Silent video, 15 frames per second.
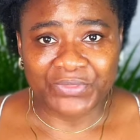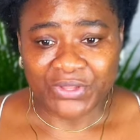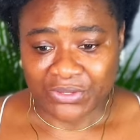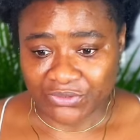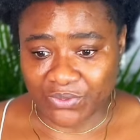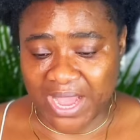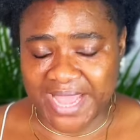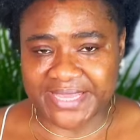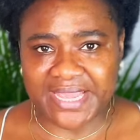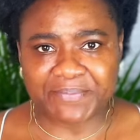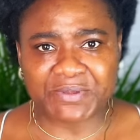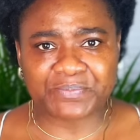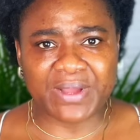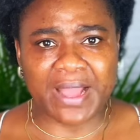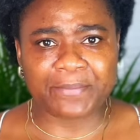So I hear
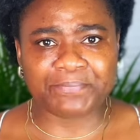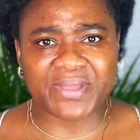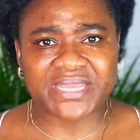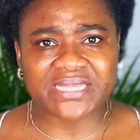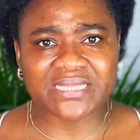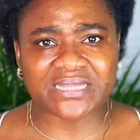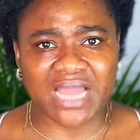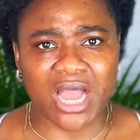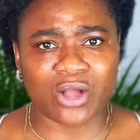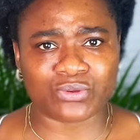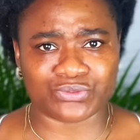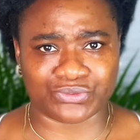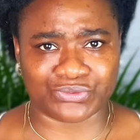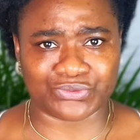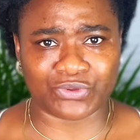people are paying
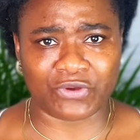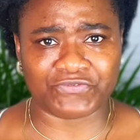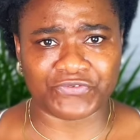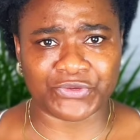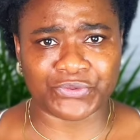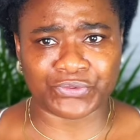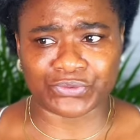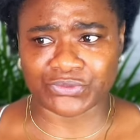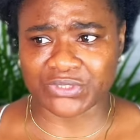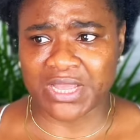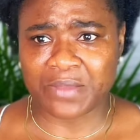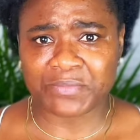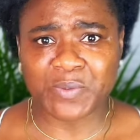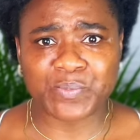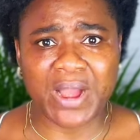thousands of euros.
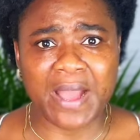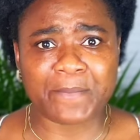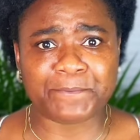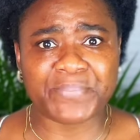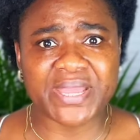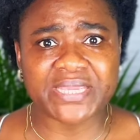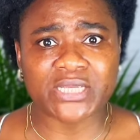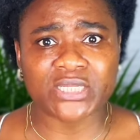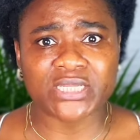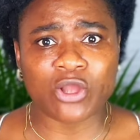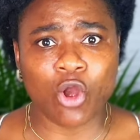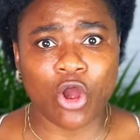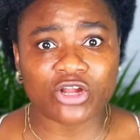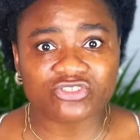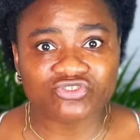People are paying
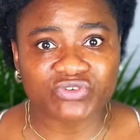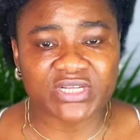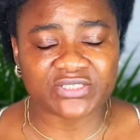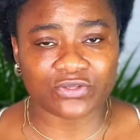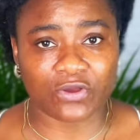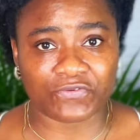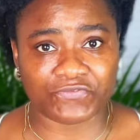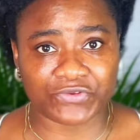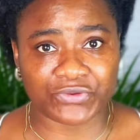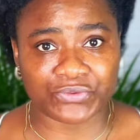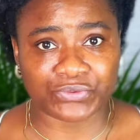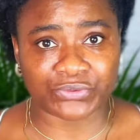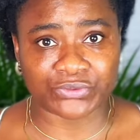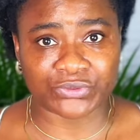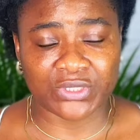hundreds of
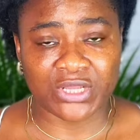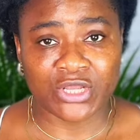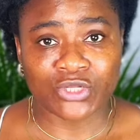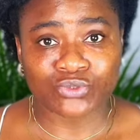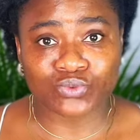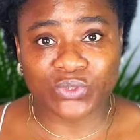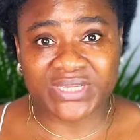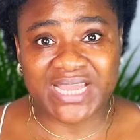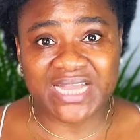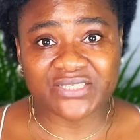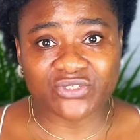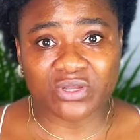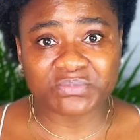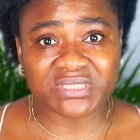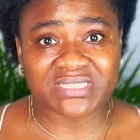euros to get
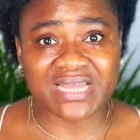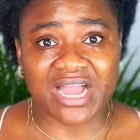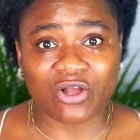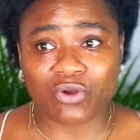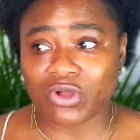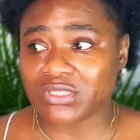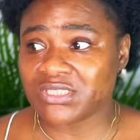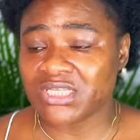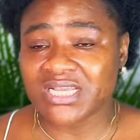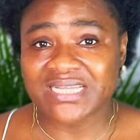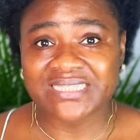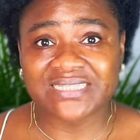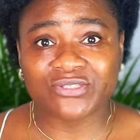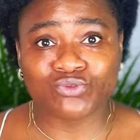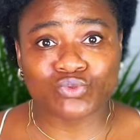something that costs
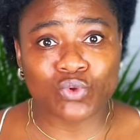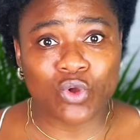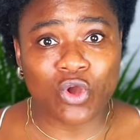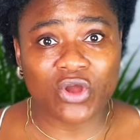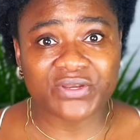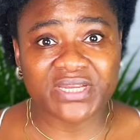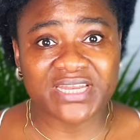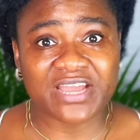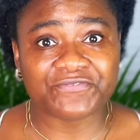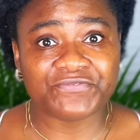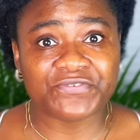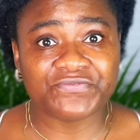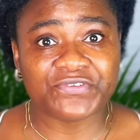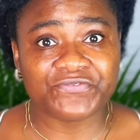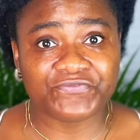
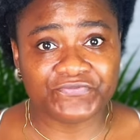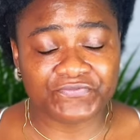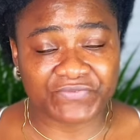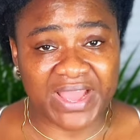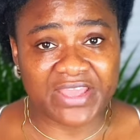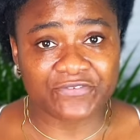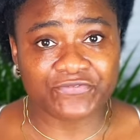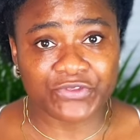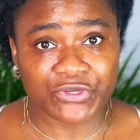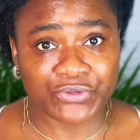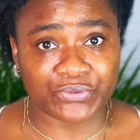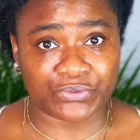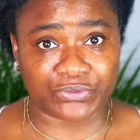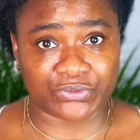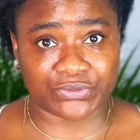255
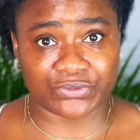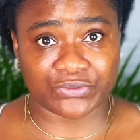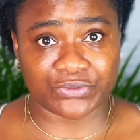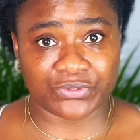euros.